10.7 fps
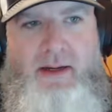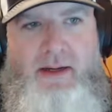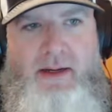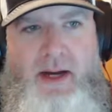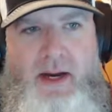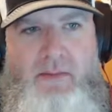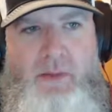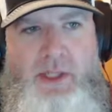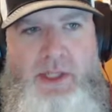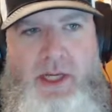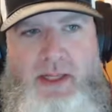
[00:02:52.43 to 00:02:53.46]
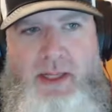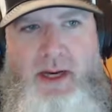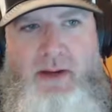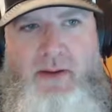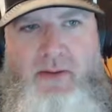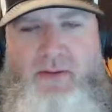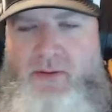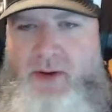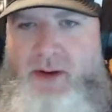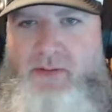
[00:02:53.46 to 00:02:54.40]
Oh, appreciate that
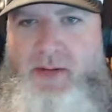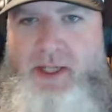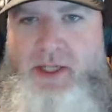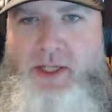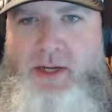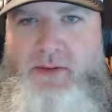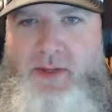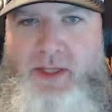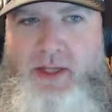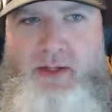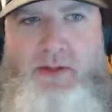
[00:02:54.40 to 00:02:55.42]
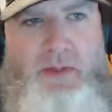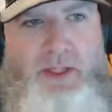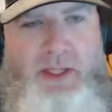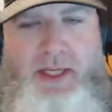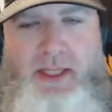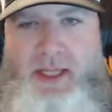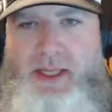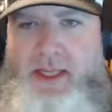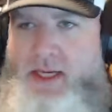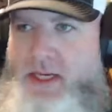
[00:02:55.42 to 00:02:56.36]
very much. I really do appreciate that.
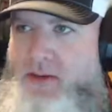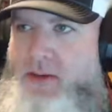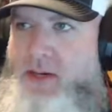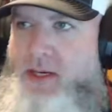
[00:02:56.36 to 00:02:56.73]
Thank you.